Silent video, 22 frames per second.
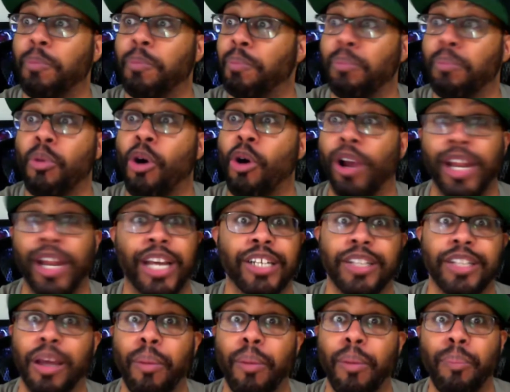more or
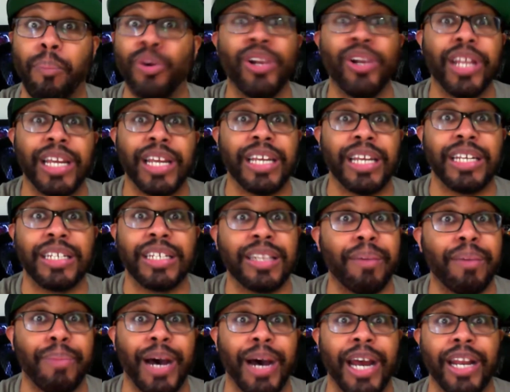less bullying
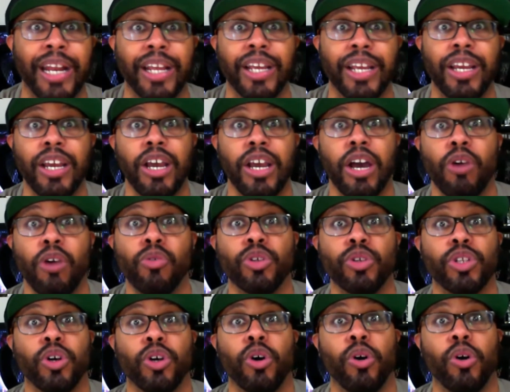somebody
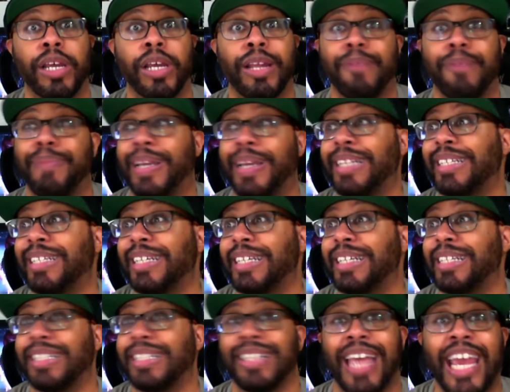who's a, basically
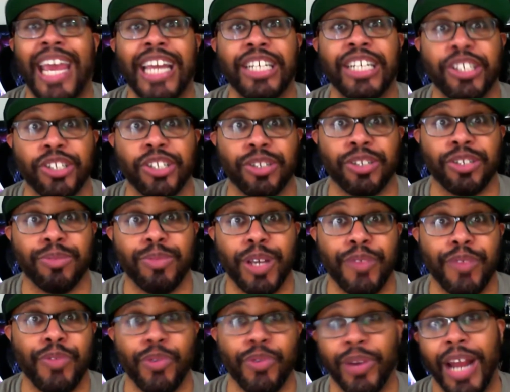this is ageism,
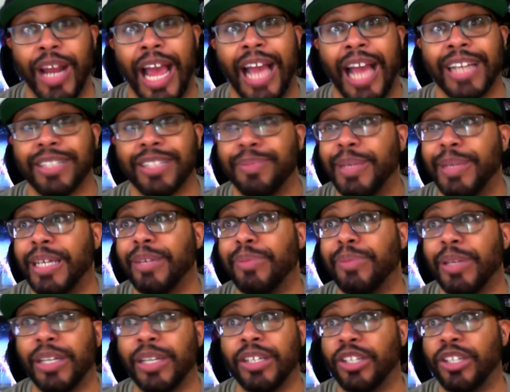if you want to ask me,
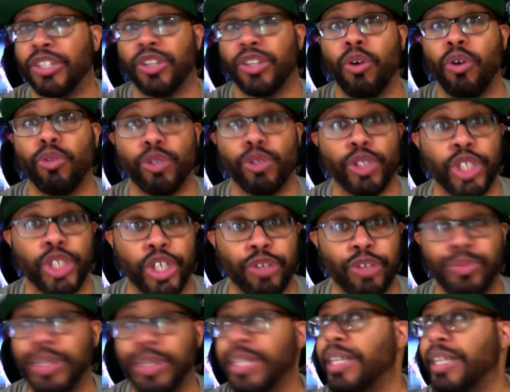because he's an older
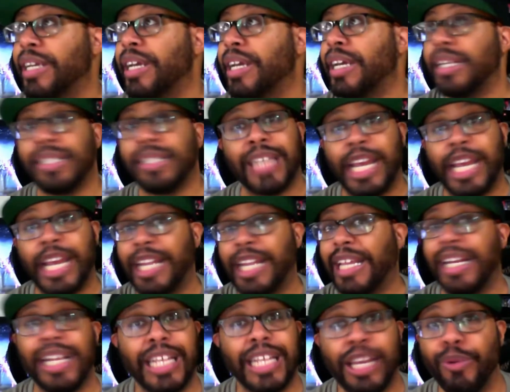gentleman. Same thing
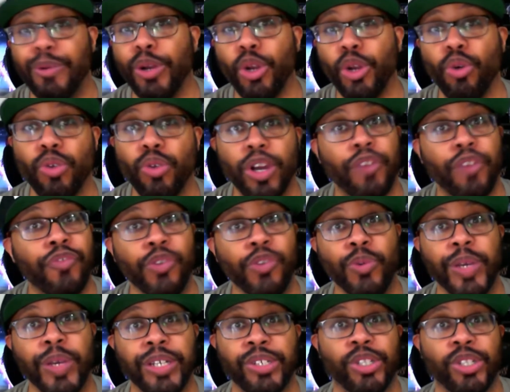they did with Luke a few
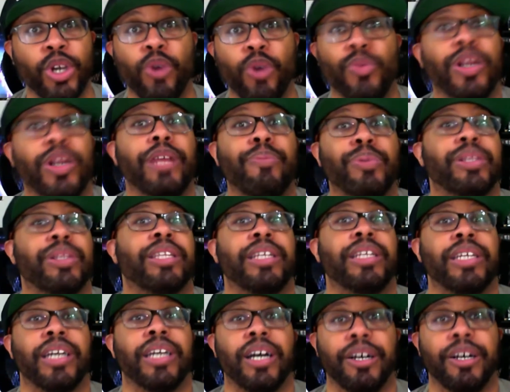weeks ago when he put
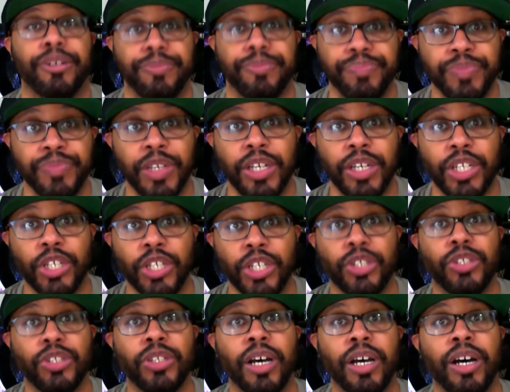the uh, the,
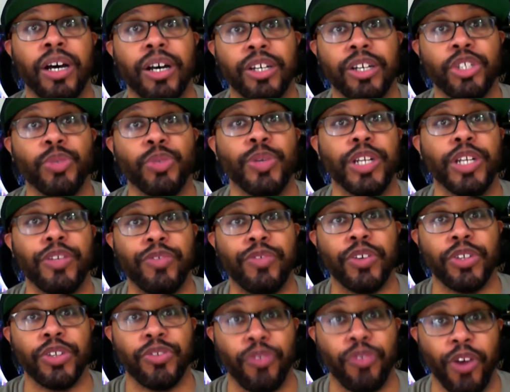the uh, tweet of
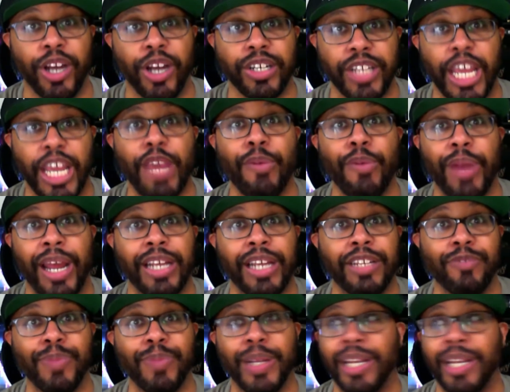his friends that he would like
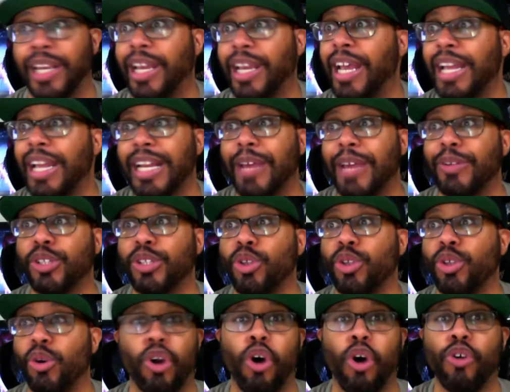to have been there. They was
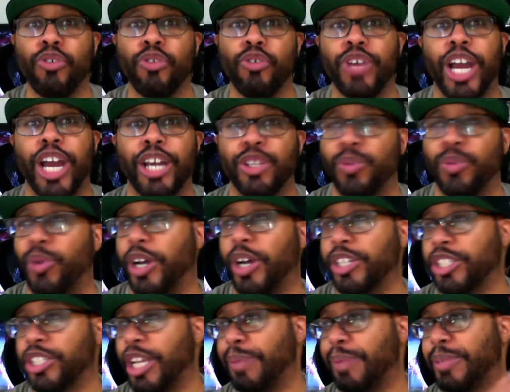doing, oh, you guys are
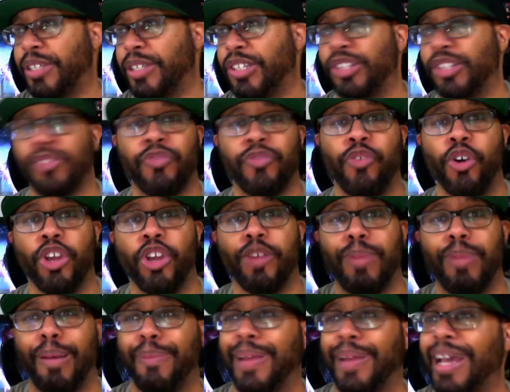washed up. This is before you,
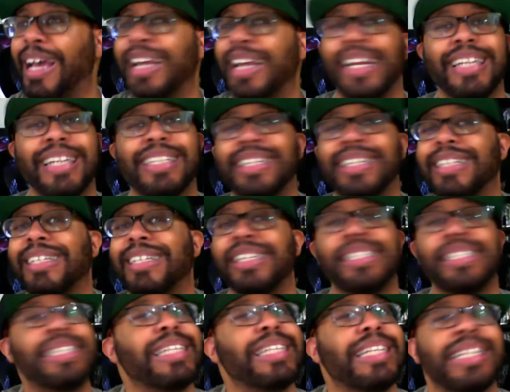blah blah. That's
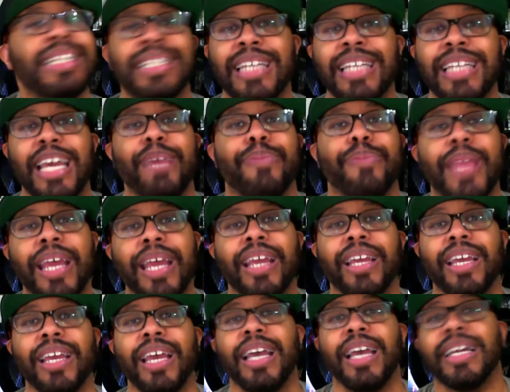essentially the same thing.
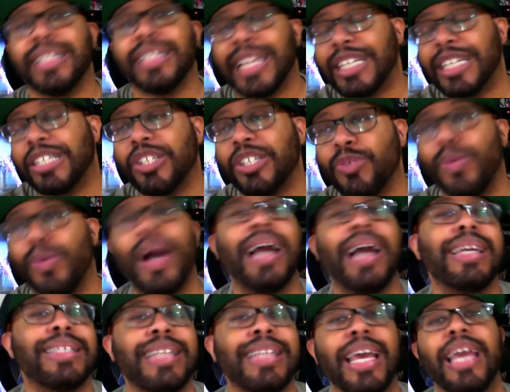This is why I
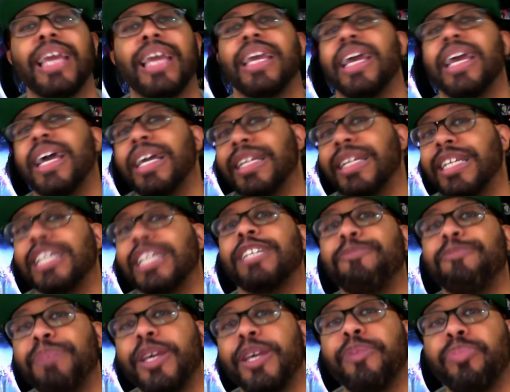say these
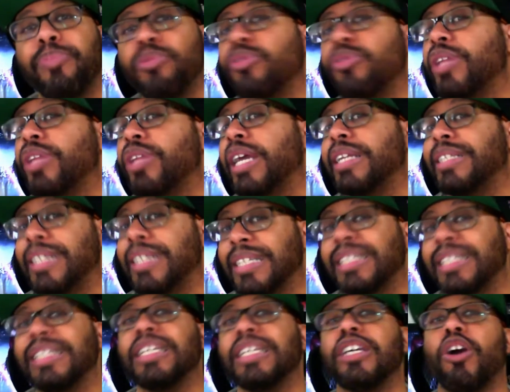people that
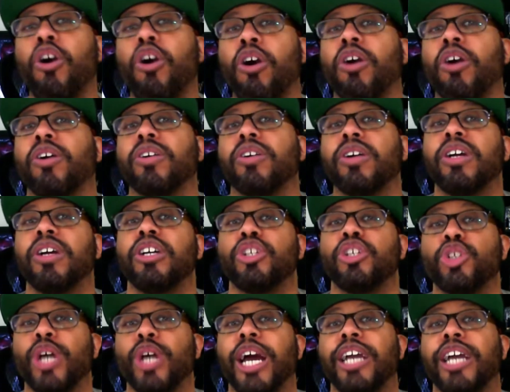Disney are
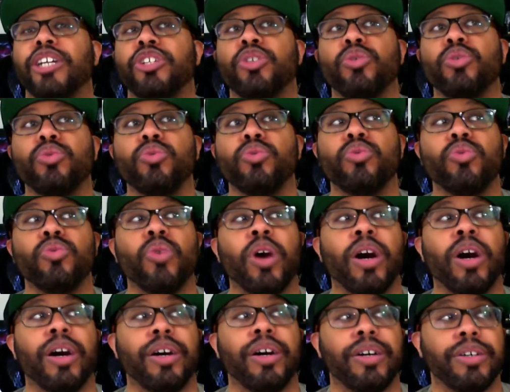trying to
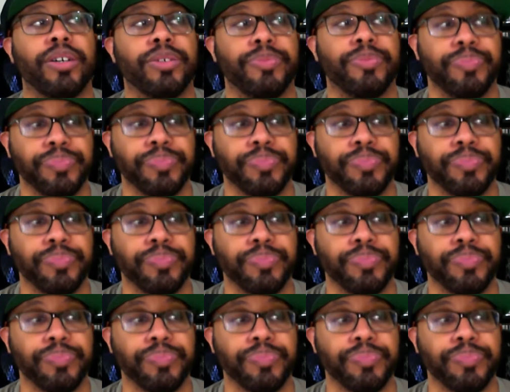uh,